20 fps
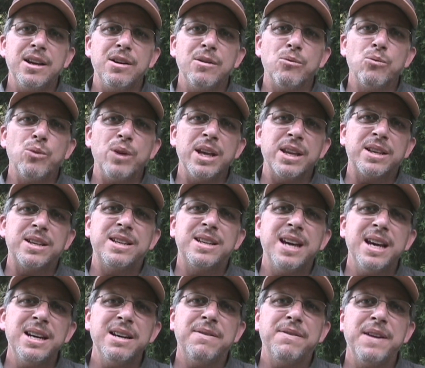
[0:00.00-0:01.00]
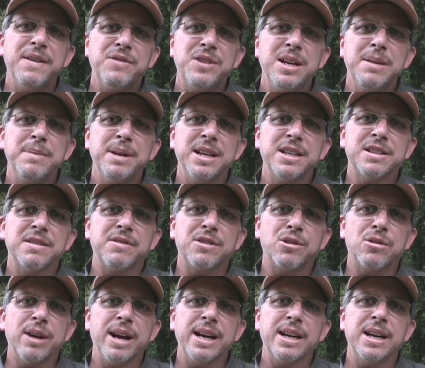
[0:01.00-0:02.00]
with 10 to 15 minutes of
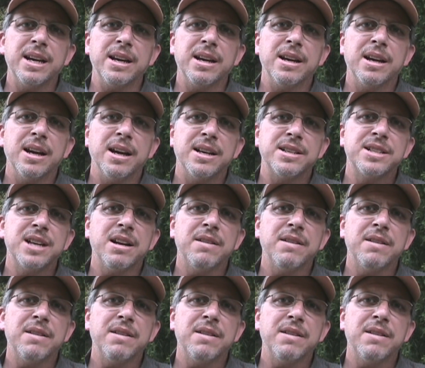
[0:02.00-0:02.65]
cranking, a cell